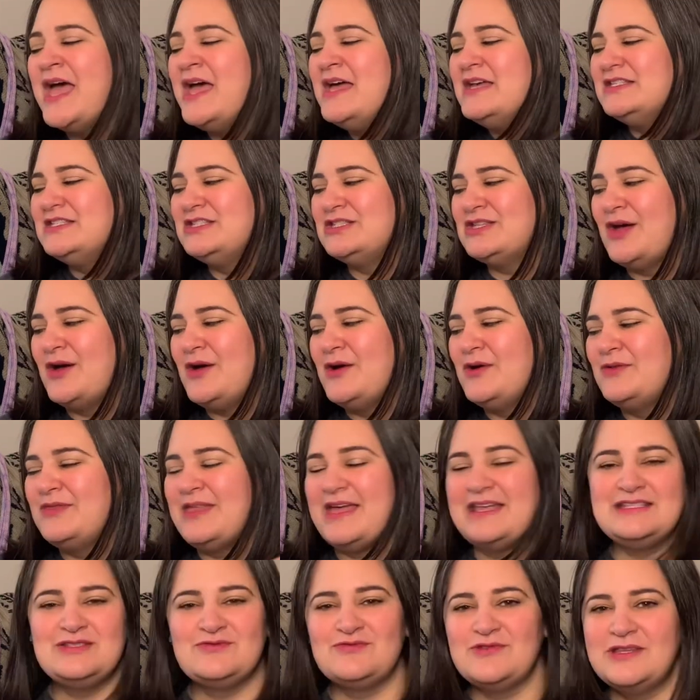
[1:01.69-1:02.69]
So
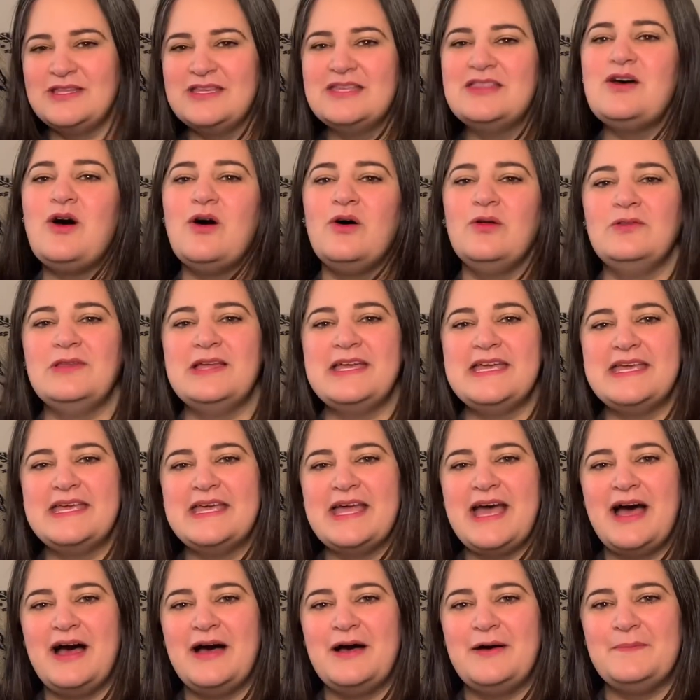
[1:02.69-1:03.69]
that's really the only
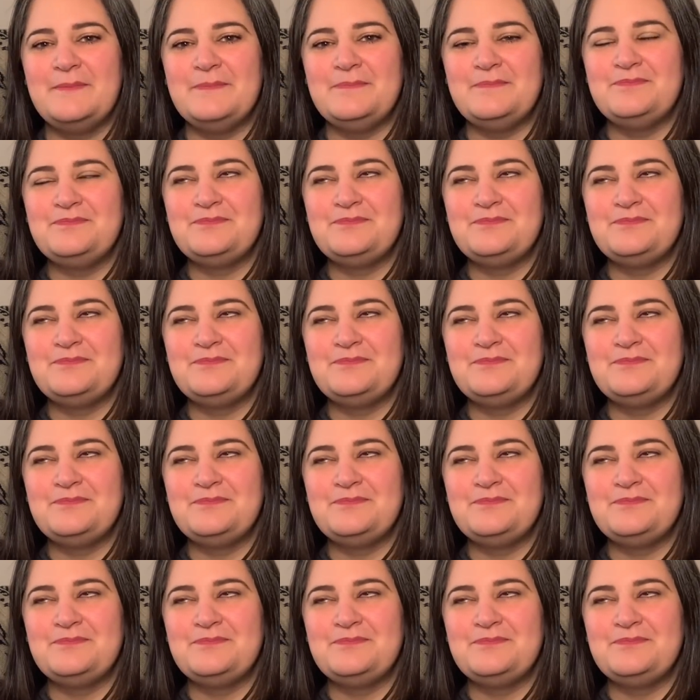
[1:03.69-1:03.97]
kind